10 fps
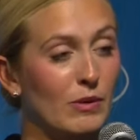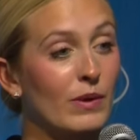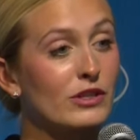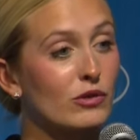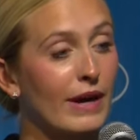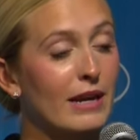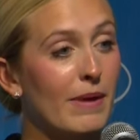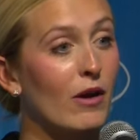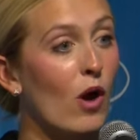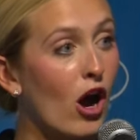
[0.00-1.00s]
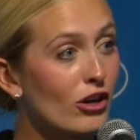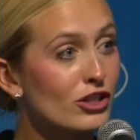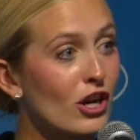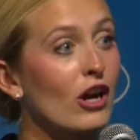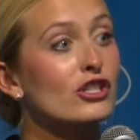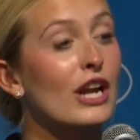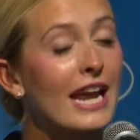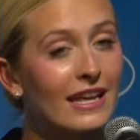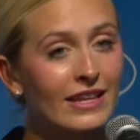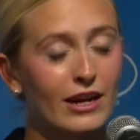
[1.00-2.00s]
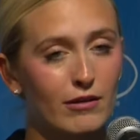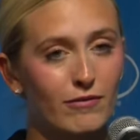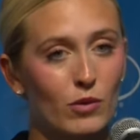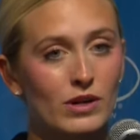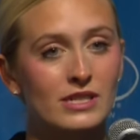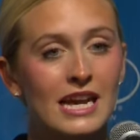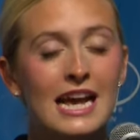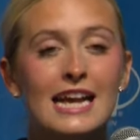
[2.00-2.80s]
but what's great about Oshkosh and the Air Force